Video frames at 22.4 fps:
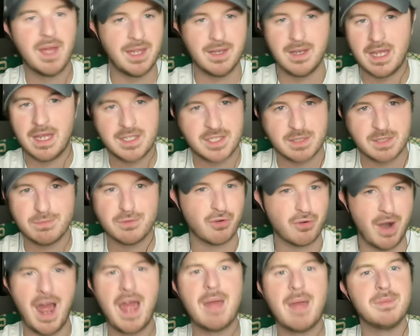and
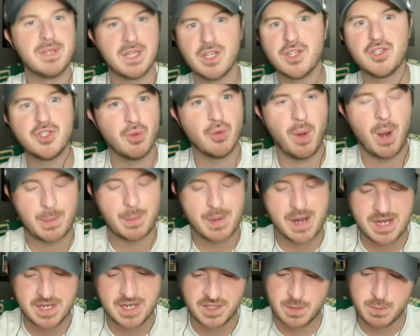subscribe because you
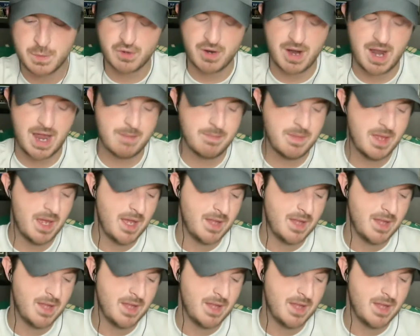already subscribe,